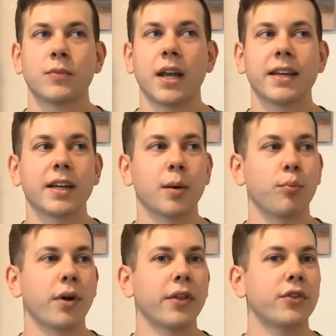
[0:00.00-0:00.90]
taking a
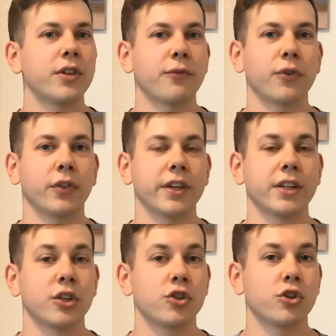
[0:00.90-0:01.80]
breath differently
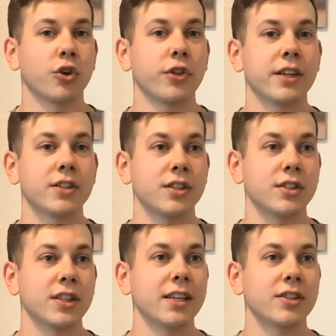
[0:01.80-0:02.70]
can cure these
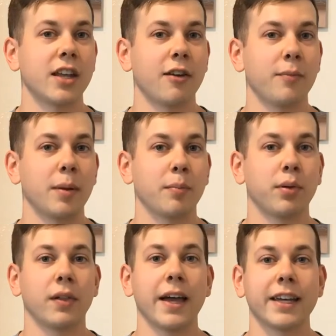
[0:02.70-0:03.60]
diseases that have been
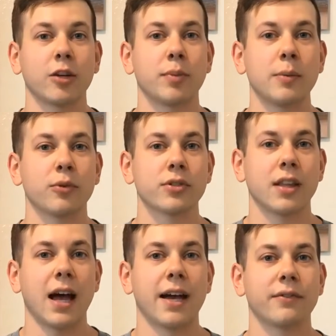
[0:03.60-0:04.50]
plaguing
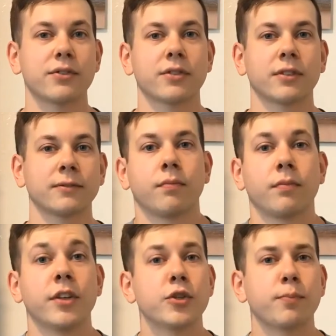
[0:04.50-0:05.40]
people's lives.
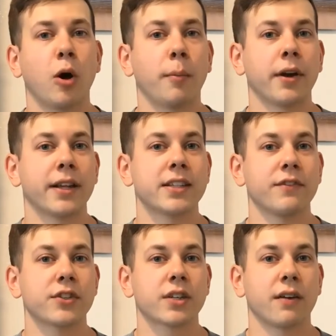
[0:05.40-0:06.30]
These pulmonauts
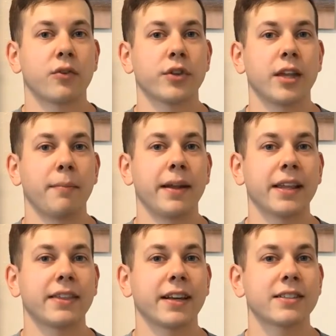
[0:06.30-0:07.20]
have discovered that
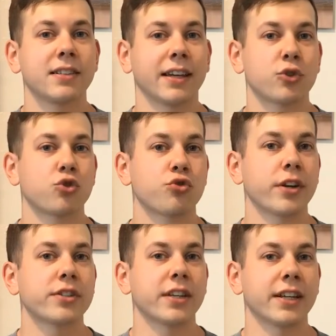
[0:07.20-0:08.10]
many things like
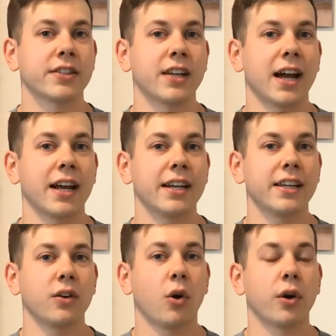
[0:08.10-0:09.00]
stress and
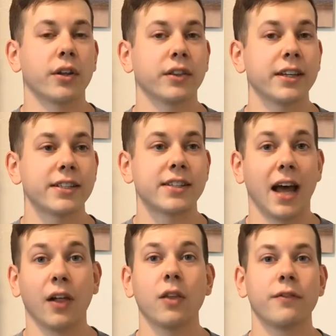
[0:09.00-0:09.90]
anxiety are at
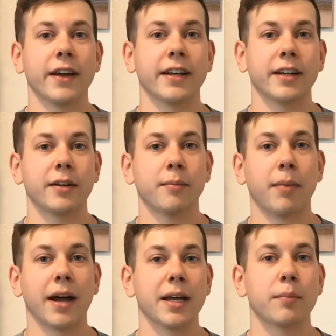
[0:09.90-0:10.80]
least elevated
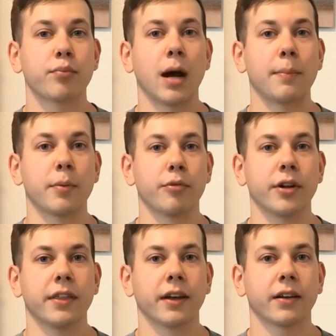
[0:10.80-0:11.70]
by improper
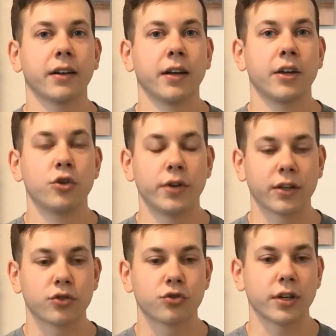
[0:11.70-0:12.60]
breathing. You
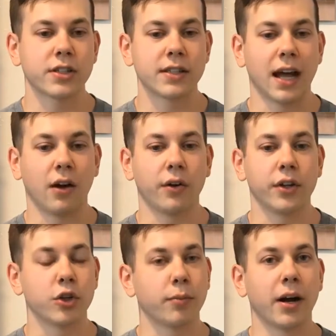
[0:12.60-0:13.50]
get stressed
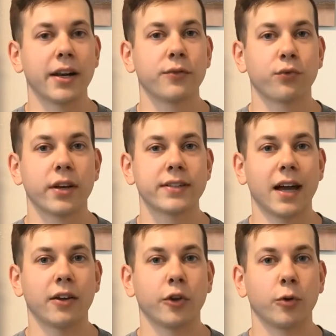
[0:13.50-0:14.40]
out and your body freaks
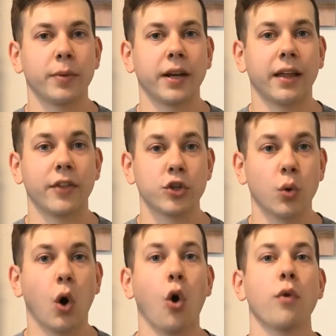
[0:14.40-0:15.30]
out a little bit, and then
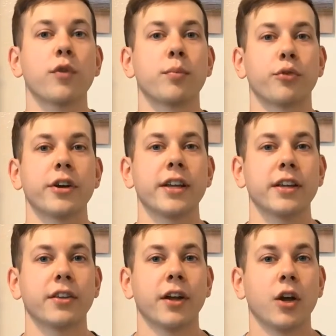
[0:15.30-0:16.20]
you
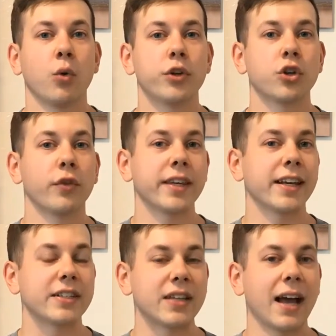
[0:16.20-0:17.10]
overbreathe, which
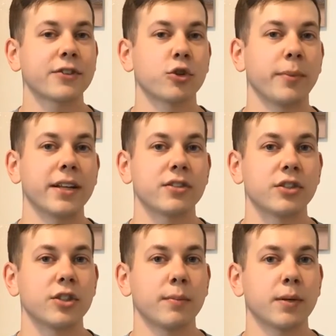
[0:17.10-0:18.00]
only exacerbates
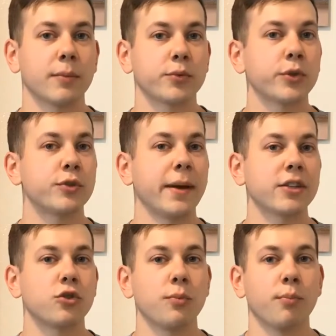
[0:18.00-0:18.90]
the symptoms, which
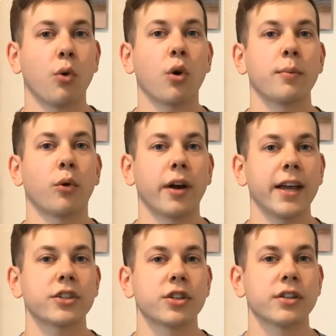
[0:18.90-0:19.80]
makes you more and more
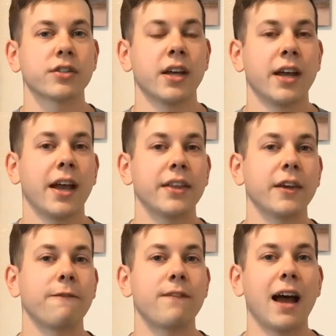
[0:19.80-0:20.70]
anxious. And
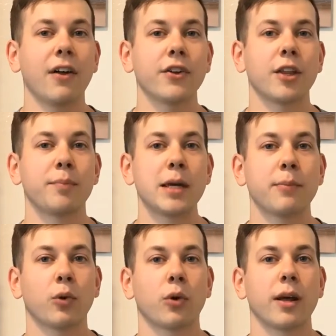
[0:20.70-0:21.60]
they found that
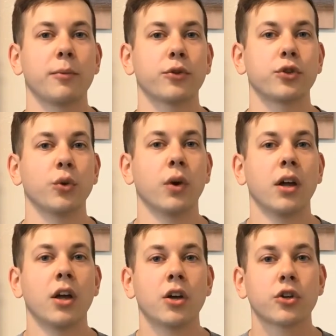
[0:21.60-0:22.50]
people are able to
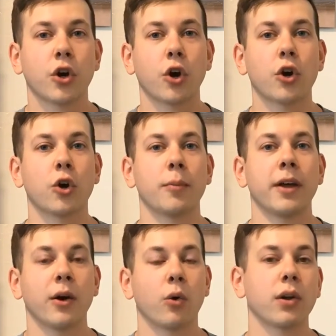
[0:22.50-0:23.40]

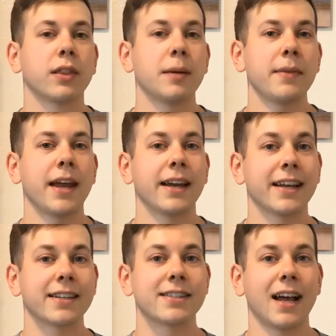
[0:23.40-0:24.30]
curb or eliminate
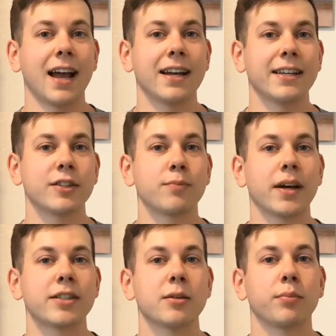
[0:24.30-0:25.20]
anxieties
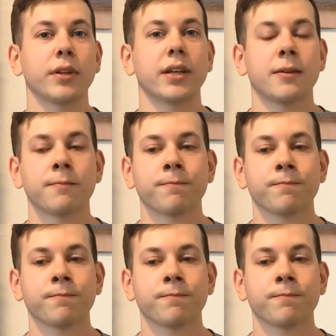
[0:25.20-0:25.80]
by simply